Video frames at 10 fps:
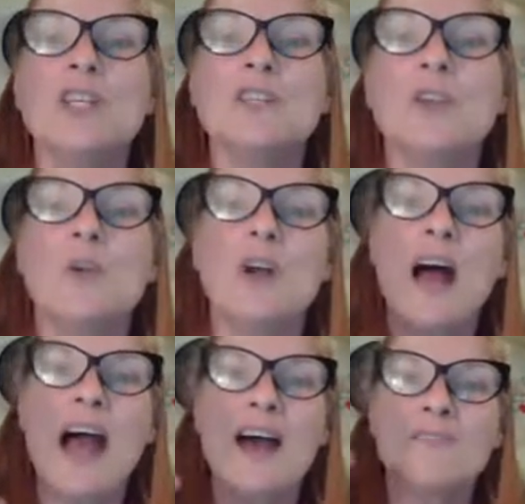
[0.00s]
So you'll
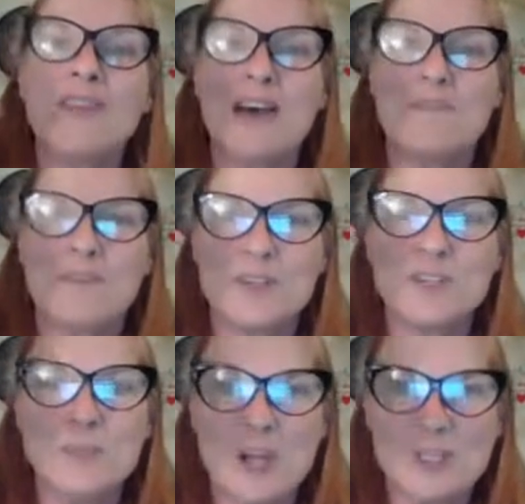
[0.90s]
have that
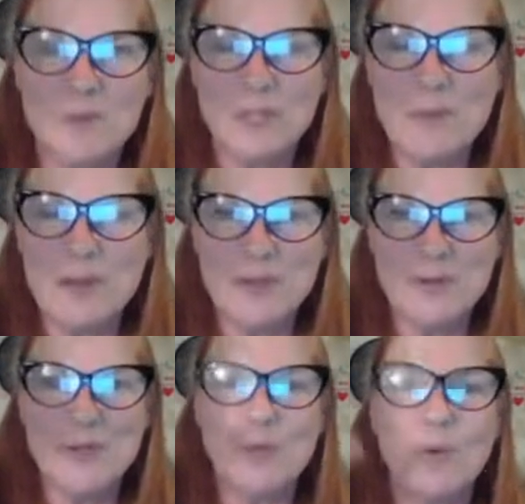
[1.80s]
first module about you
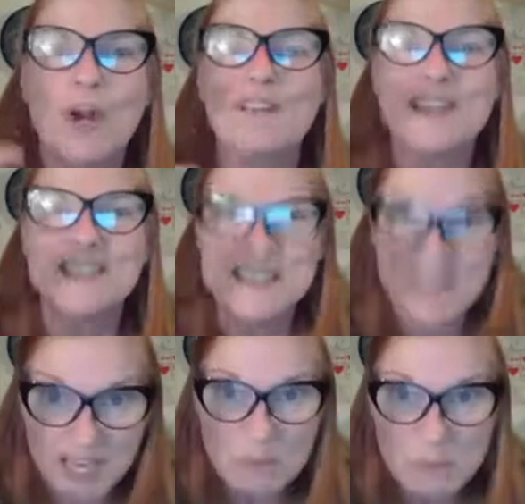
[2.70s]
and your work, that
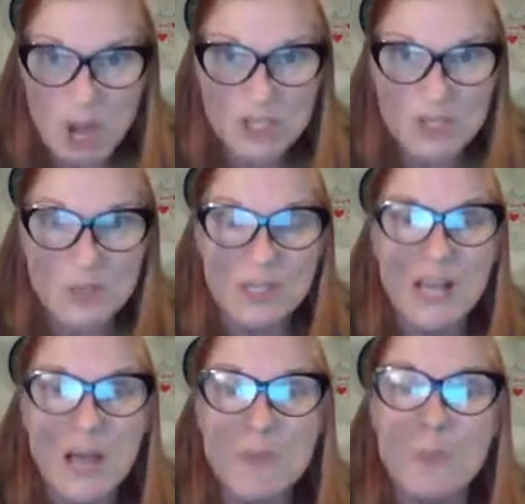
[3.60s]
second
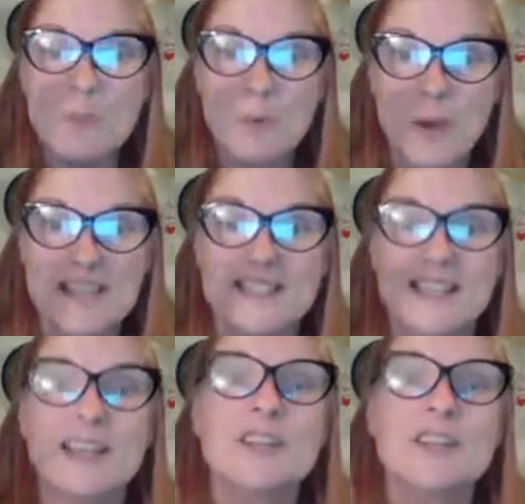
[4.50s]
module about pricing.